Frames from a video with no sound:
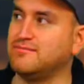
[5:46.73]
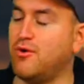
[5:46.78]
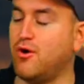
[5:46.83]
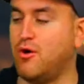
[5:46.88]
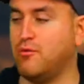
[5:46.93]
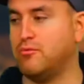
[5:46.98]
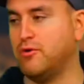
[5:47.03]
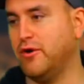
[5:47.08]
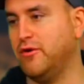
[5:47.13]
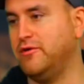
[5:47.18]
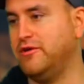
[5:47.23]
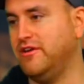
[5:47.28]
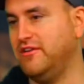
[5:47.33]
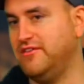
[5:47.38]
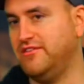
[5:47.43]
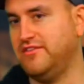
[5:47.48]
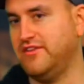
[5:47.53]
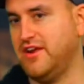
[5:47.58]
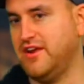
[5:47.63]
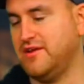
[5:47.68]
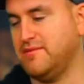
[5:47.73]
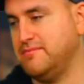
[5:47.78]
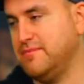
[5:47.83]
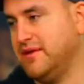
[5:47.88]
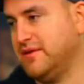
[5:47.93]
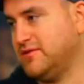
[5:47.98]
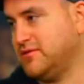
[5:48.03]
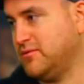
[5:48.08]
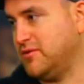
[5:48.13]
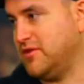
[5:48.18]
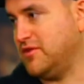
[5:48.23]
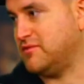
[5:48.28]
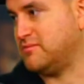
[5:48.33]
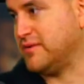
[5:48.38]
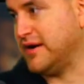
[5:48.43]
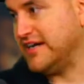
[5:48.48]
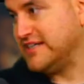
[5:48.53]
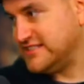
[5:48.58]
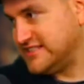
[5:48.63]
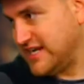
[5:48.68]
a small protein shake mixed
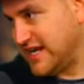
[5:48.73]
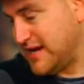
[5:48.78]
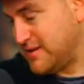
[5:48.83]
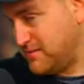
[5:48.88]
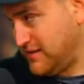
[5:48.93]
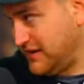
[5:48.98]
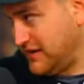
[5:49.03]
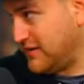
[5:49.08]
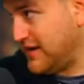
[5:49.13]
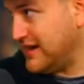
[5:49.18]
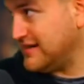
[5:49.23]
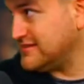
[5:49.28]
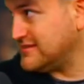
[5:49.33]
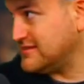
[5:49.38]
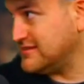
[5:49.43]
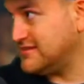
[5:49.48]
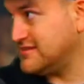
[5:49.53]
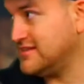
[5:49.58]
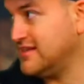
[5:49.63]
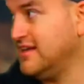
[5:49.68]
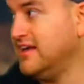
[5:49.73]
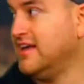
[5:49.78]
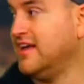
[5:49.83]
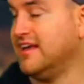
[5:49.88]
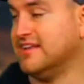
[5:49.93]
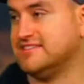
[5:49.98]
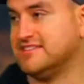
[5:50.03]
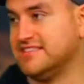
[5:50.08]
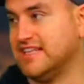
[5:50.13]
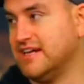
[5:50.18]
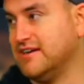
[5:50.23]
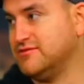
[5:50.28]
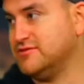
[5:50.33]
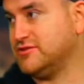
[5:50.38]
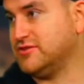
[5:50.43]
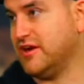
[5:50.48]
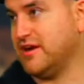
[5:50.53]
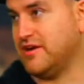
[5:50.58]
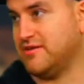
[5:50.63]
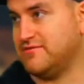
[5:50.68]
with branched chain amino acids instead of
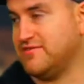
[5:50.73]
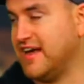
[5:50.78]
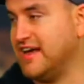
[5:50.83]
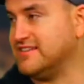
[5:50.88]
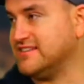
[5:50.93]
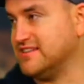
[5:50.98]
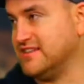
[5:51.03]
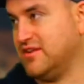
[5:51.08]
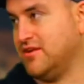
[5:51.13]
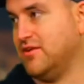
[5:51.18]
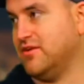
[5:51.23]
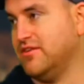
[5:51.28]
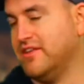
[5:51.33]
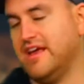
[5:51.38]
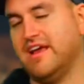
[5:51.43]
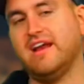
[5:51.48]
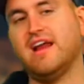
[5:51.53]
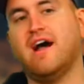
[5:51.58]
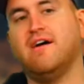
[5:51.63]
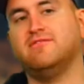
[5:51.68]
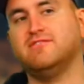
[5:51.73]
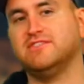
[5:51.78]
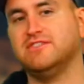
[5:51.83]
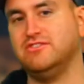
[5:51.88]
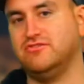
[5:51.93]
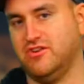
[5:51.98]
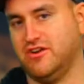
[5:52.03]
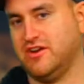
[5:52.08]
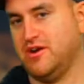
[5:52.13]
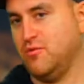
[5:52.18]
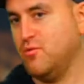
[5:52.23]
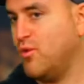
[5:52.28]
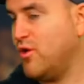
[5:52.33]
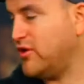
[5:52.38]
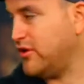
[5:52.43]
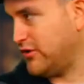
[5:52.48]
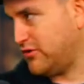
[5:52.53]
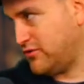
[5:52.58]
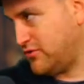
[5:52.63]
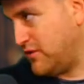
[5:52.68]
straight up fasting the whole day, and obviously drinking
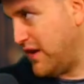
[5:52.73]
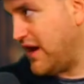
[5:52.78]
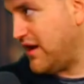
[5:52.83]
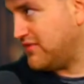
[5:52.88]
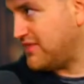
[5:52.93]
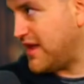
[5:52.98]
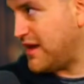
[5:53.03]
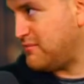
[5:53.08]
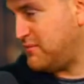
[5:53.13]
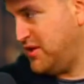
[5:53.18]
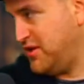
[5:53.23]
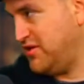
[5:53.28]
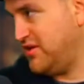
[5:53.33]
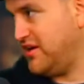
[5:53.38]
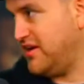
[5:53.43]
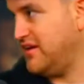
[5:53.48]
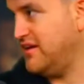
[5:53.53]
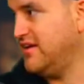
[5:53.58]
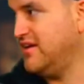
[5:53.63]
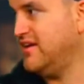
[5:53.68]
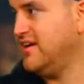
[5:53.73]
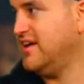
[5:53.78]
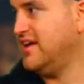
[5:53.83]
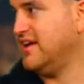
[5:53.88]
water throughout that period